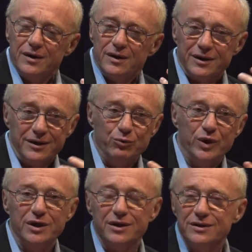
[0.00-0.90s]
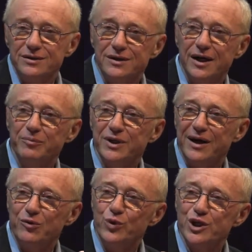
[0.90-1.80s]
uh, well, I mean,
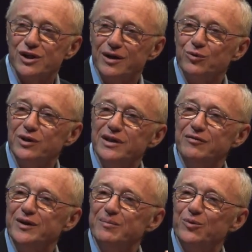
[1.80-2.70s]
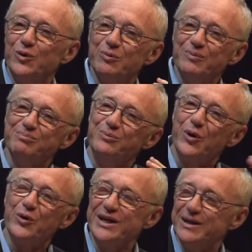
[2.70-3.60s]
I wish I would live in a more
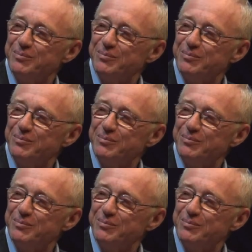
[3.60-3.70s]
boring